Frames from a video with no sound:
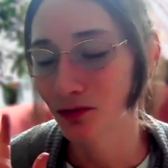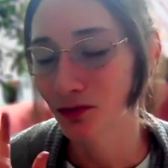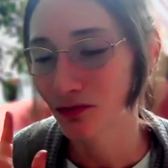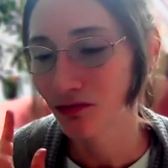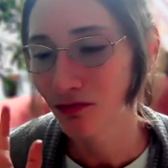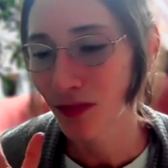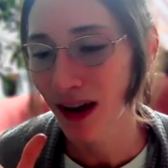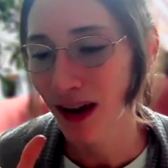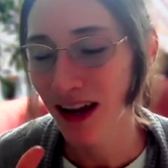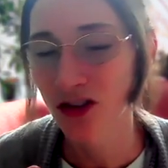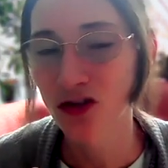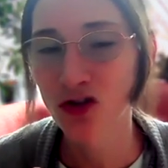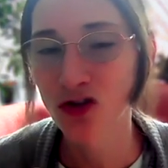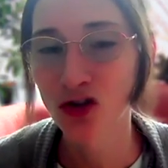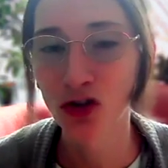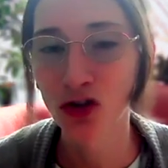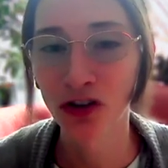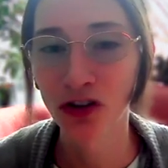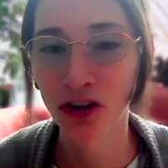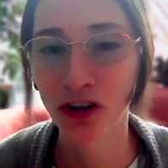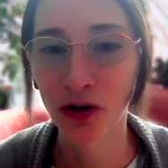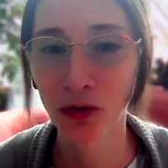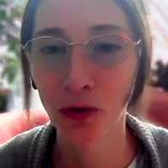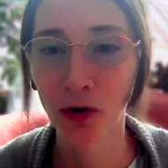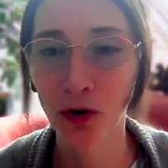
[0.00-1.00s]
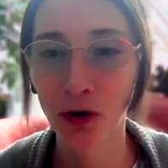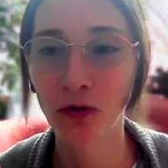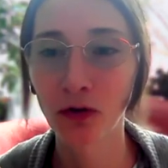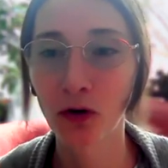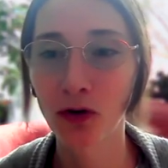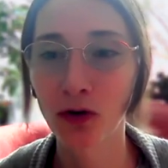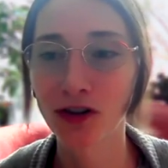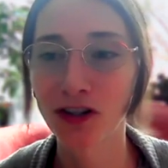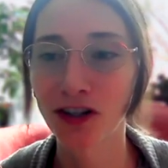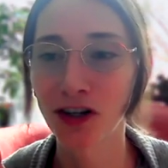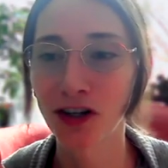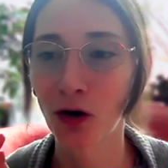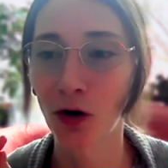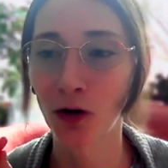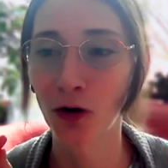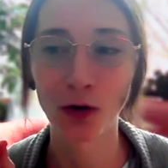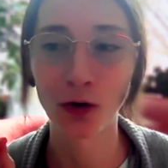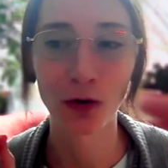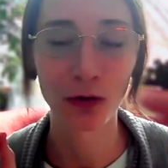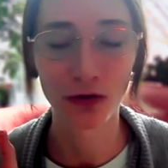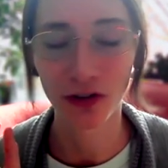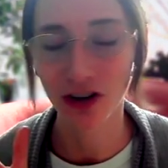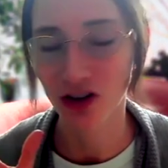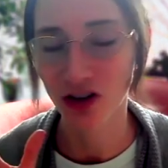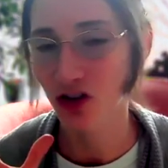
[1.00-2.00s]
Make sure that you are focusing on
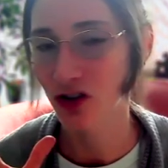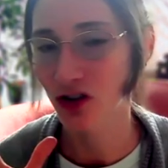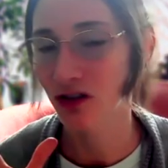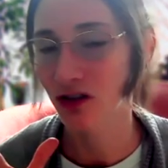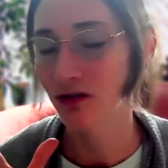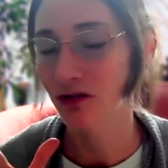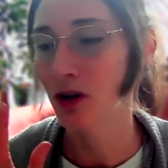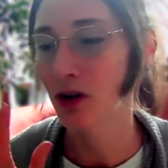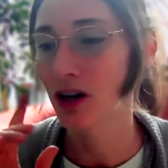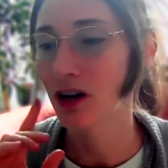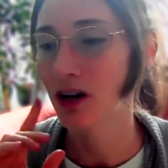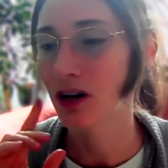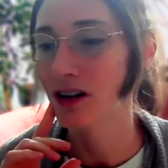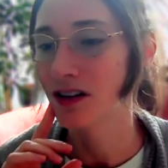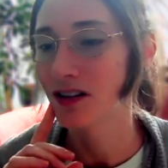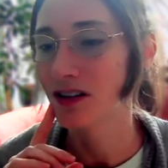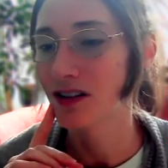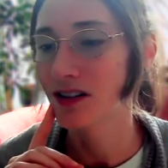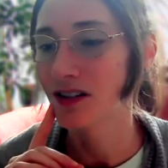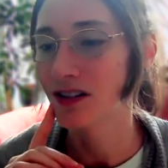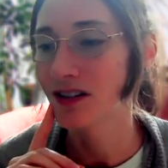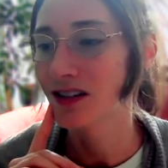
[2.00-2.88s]
your vision because